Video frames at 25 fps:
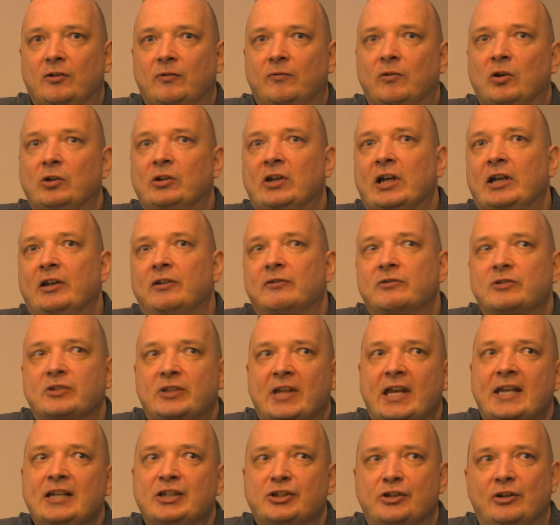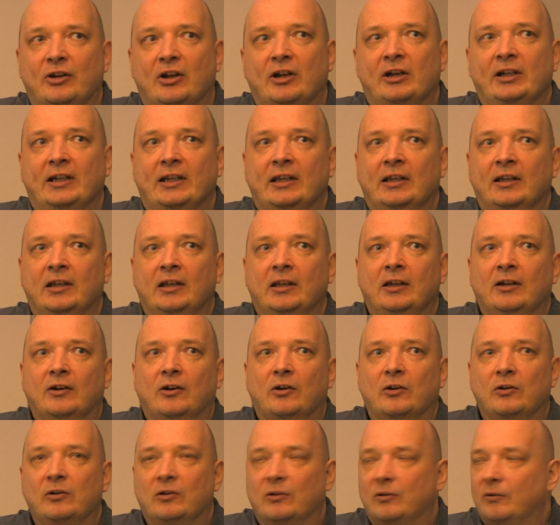what kind of stationary
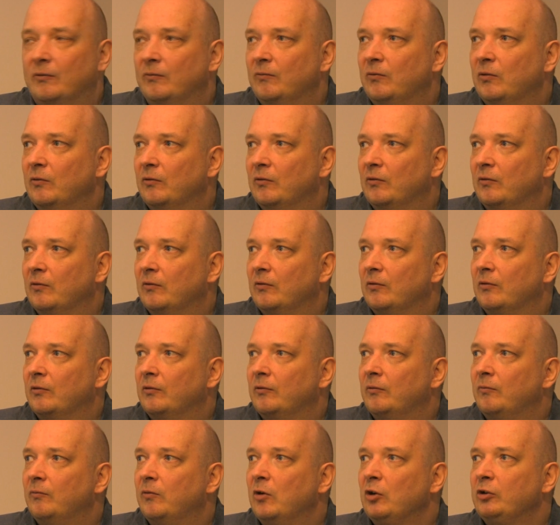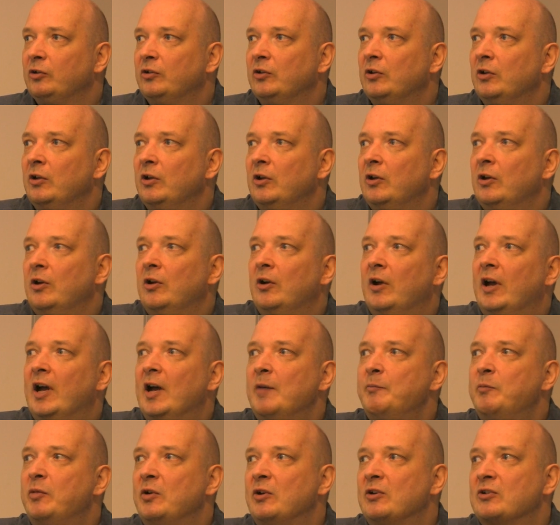or what
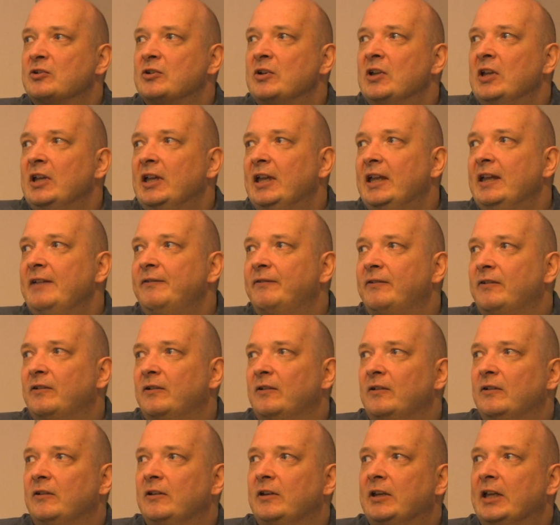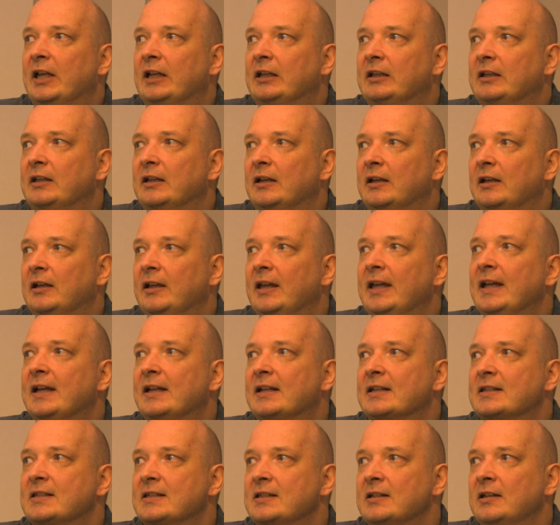happens if that
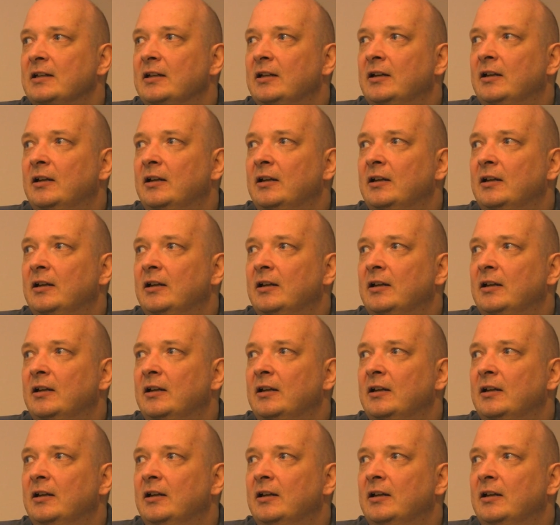X